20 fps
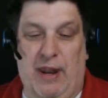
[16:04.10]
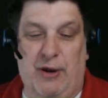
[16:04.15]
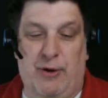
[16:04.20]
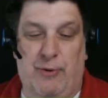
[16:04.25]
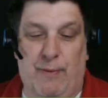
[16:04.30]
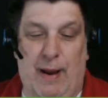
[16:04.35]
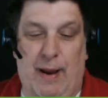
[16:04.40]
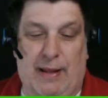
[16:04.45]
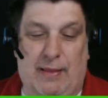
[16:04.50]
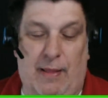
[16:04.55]
a
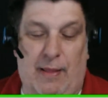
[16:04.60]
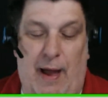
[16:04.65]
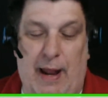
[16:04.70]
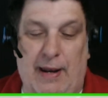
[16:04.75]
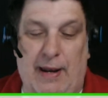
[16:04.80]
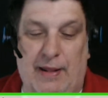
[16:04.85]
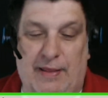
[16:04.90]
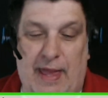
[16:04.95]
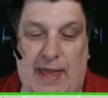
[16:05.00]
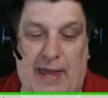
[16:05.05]
direct
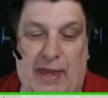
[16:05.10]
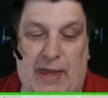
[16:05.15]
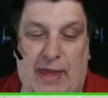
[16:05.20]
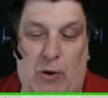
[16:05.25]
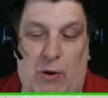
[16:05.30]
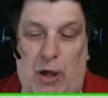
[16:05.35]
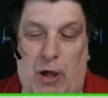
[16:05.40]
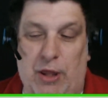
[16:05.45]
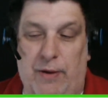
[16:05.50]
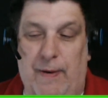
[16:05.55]
line that they can
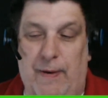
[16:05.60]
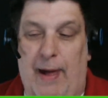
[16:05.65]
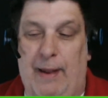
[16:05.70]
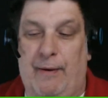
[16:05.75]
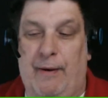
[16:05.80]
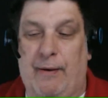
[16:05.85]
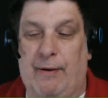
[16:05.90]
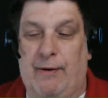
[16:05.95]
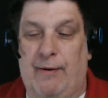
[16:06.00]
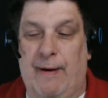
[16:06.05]
call you
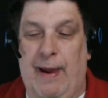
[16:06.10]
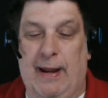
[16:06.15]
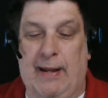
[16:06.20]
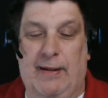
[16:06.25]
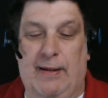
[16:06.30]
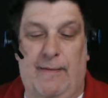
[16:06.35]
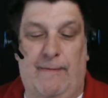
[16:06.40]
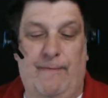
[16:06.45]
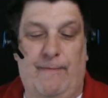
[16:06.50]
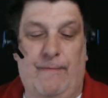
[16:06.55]
at, correct?